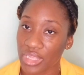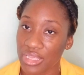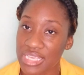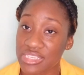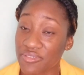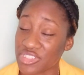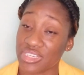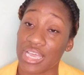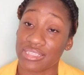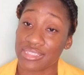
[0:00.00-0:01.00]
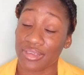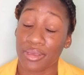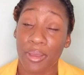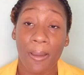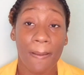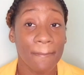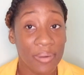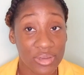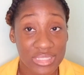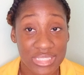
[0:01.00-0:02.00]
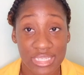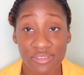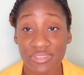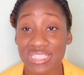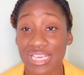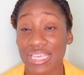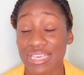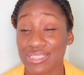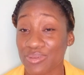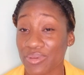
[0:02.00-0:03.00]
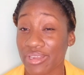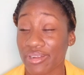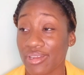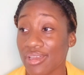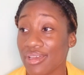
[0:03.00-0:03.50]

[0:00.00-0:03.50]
esophageal cancer. But if it's a case where